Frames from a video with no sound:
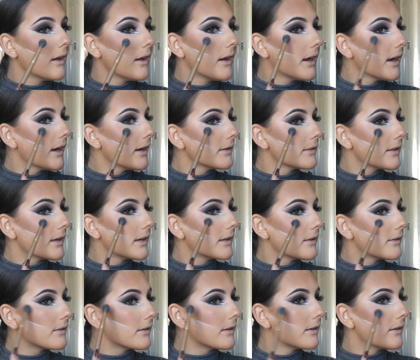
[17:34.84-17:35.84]

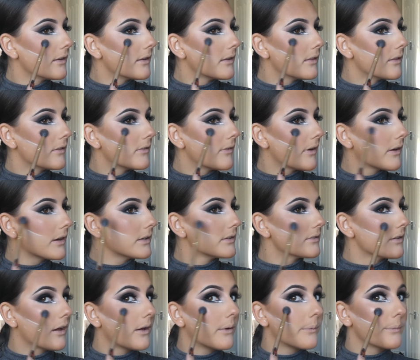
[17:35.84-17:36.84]
highlighting the very
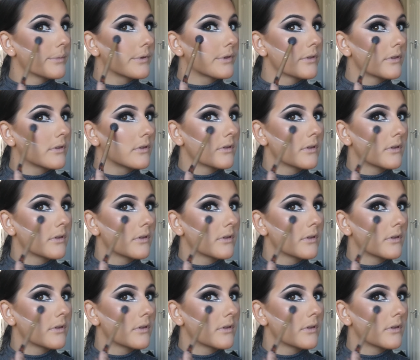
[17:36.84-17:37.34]
tops